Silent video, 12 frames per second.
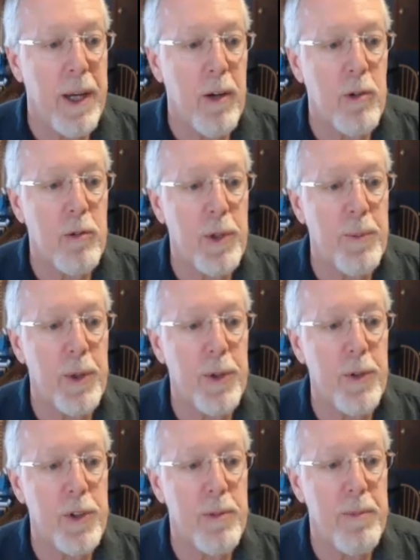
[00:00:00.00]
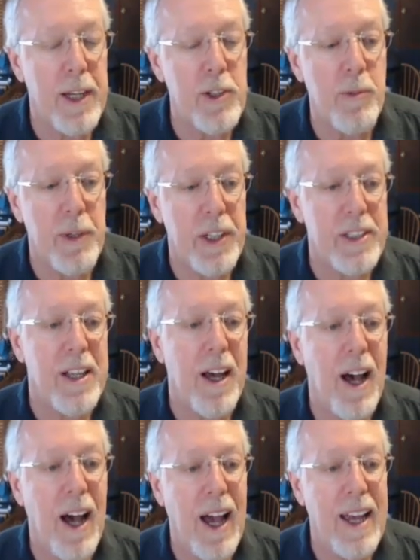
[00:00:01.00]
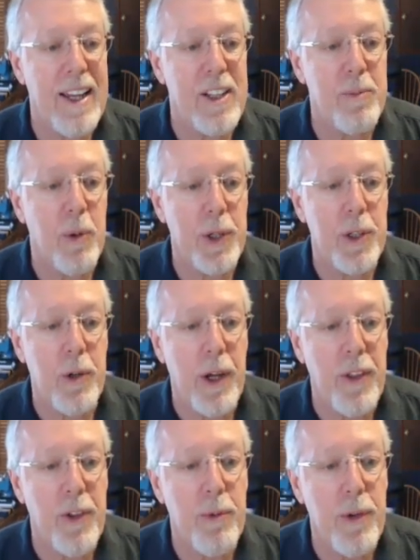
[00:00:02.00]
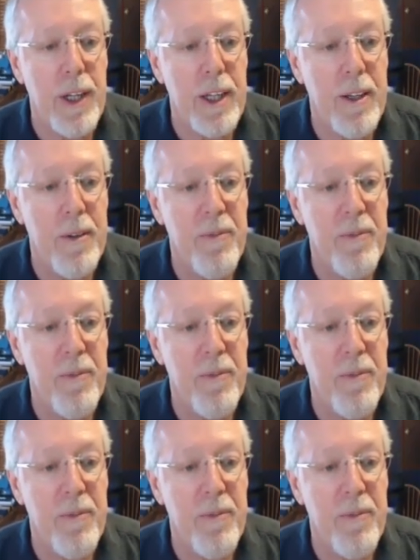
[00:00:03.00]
error would produce a measurement as high as 0.083